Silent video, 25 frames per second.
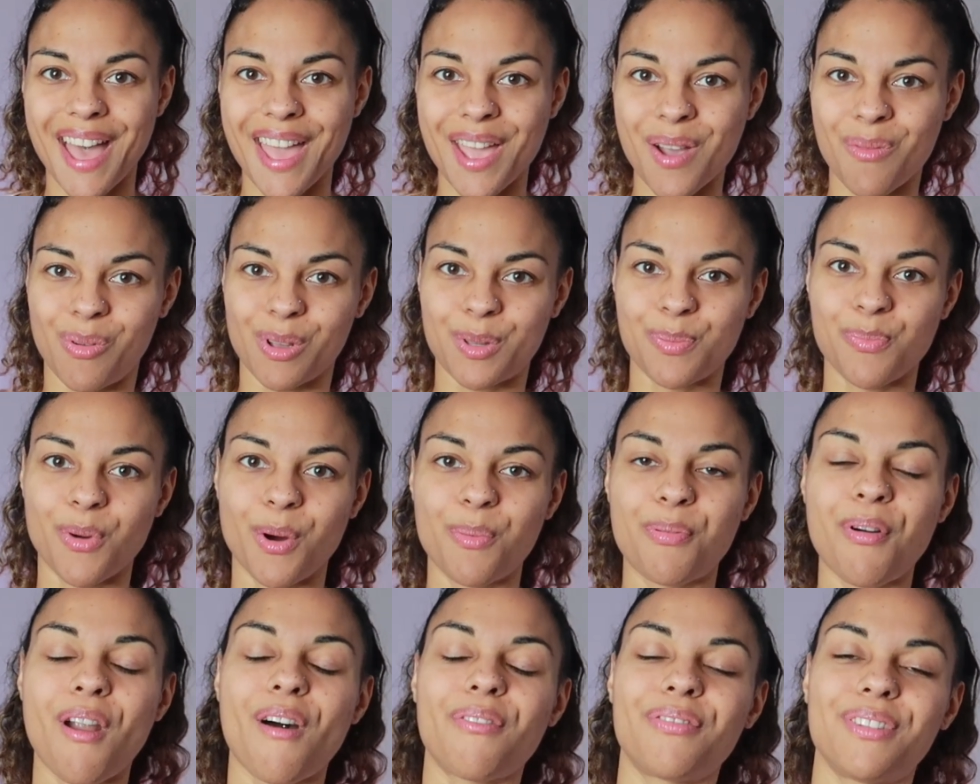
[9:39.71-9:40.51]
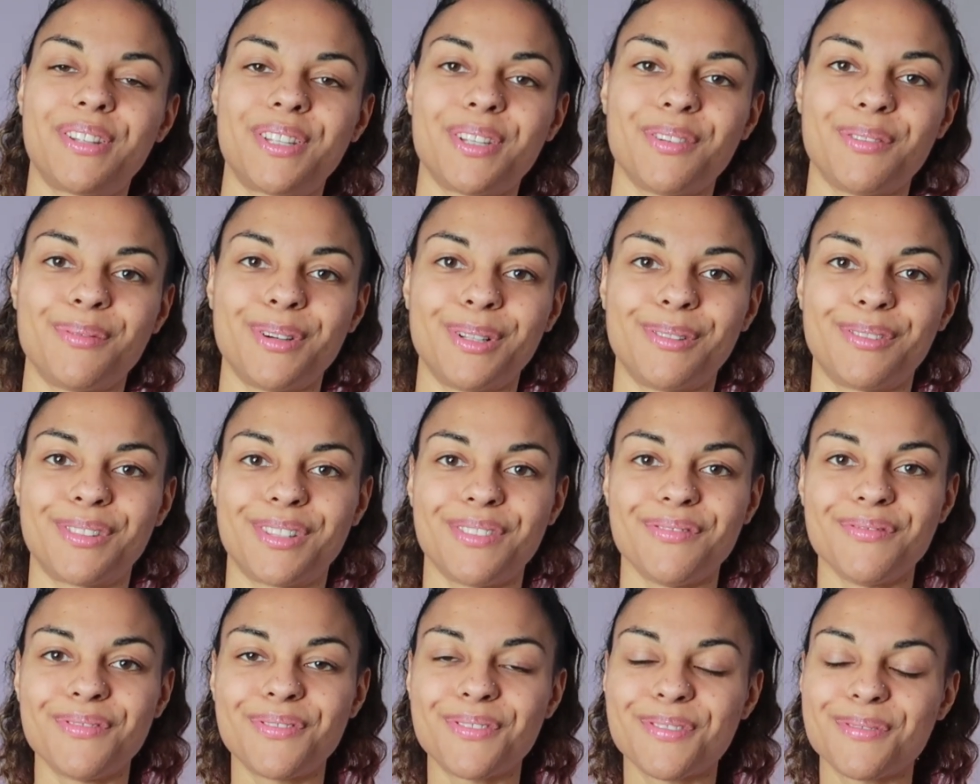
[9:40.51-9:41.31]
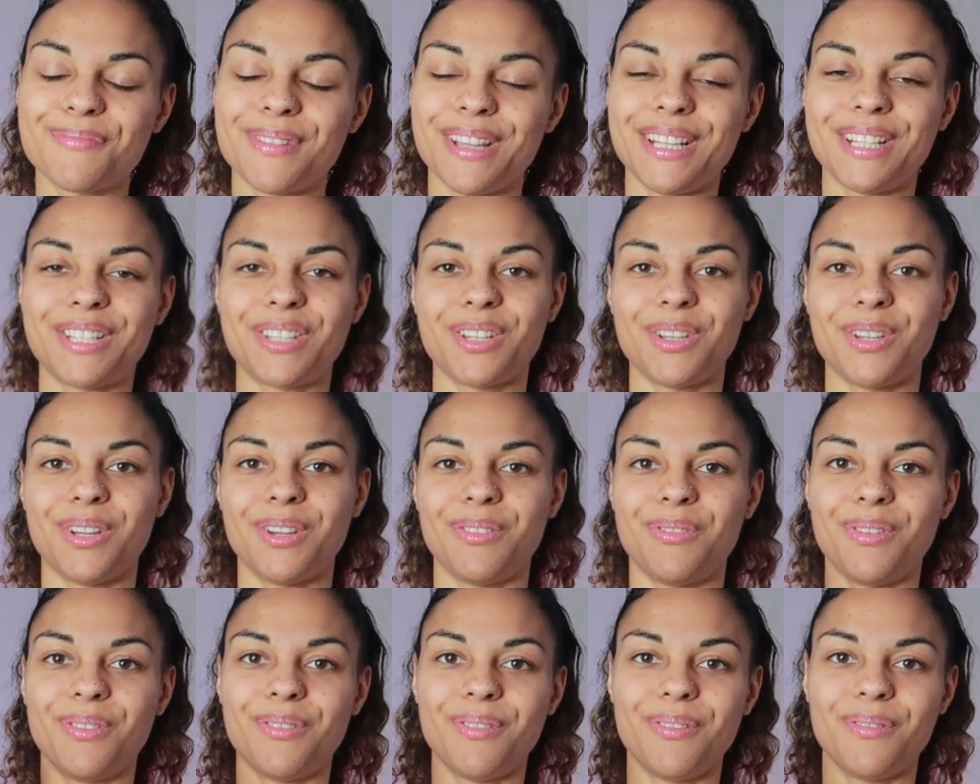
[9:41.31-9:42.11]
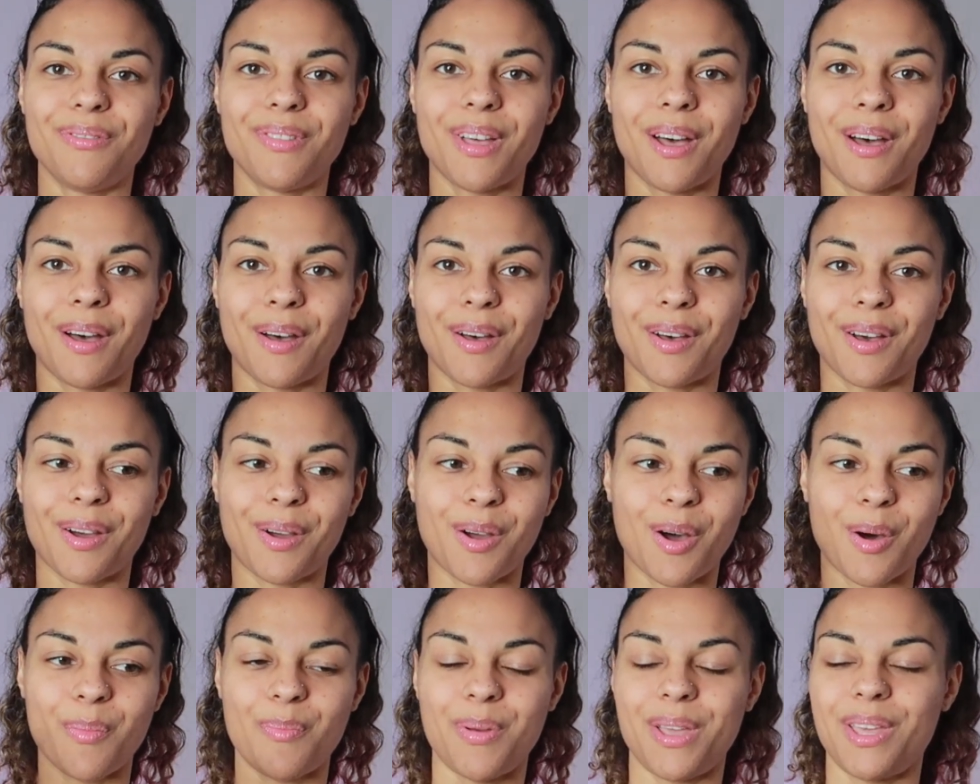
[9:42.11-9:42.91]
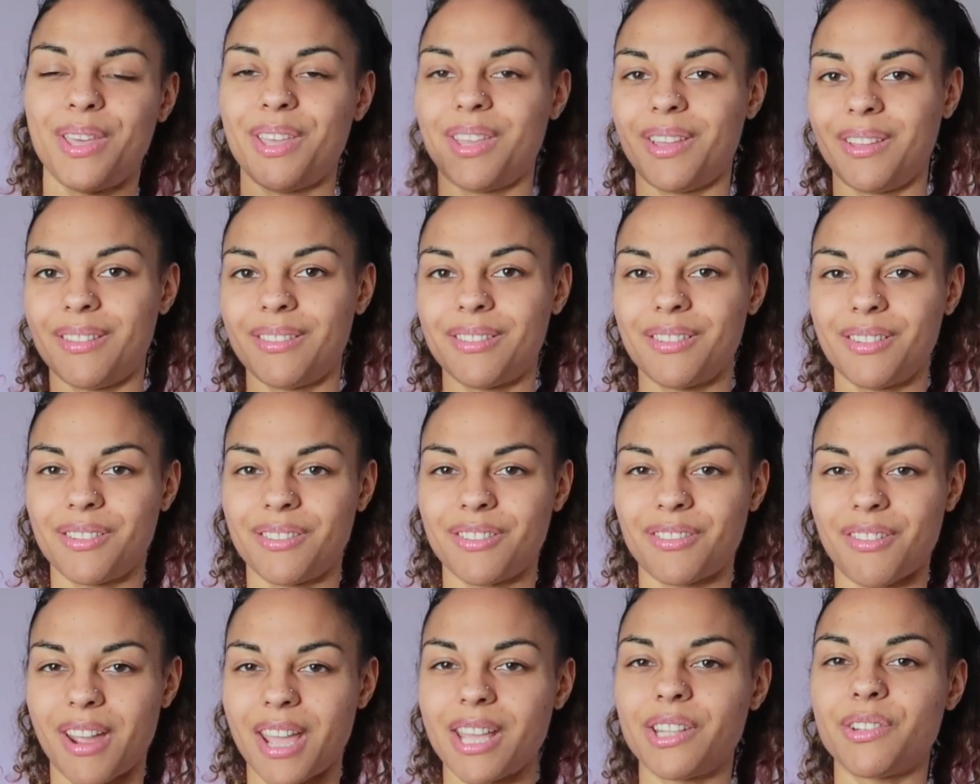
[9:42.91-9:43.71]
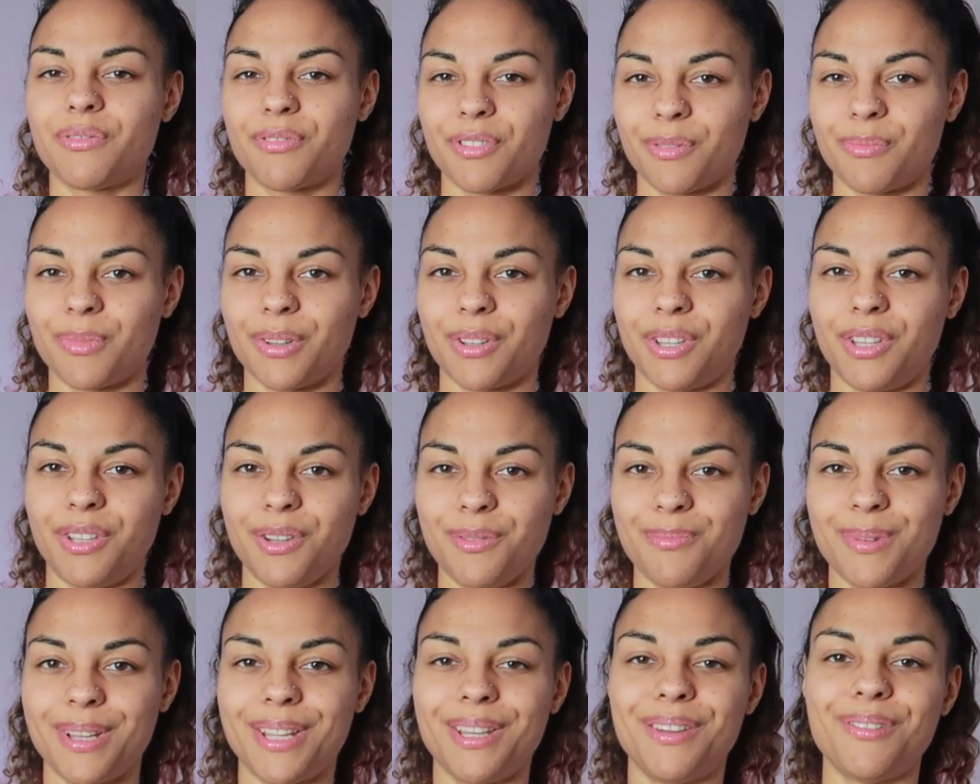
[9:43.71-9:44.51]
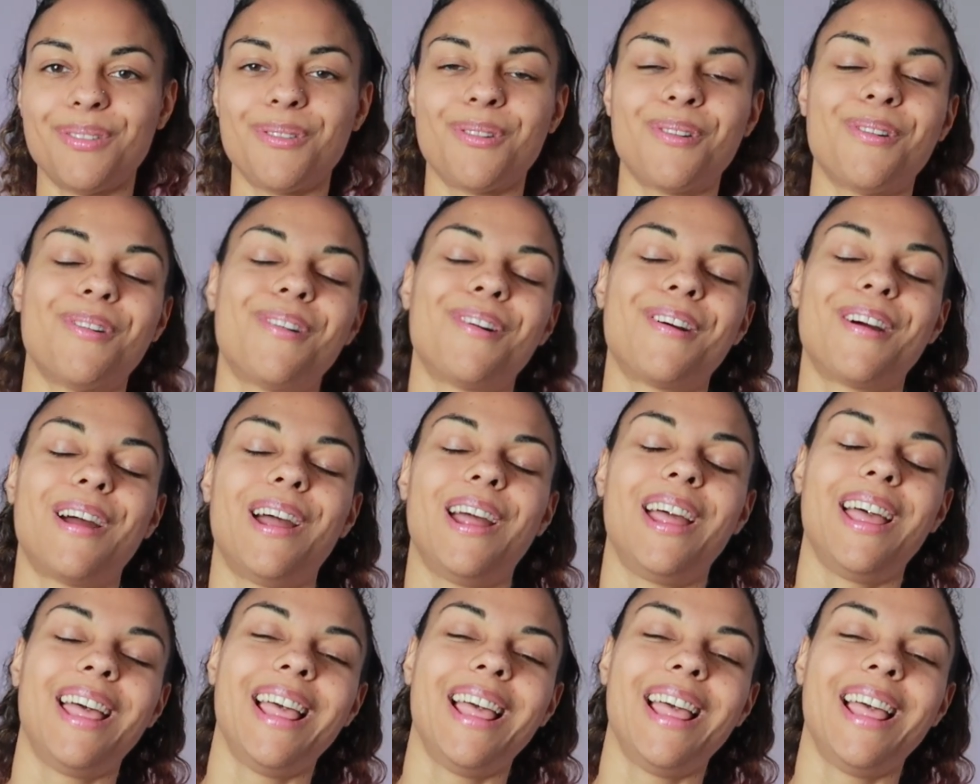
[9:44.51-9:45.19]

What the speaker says: it was more profitable for me to copy trades from a human or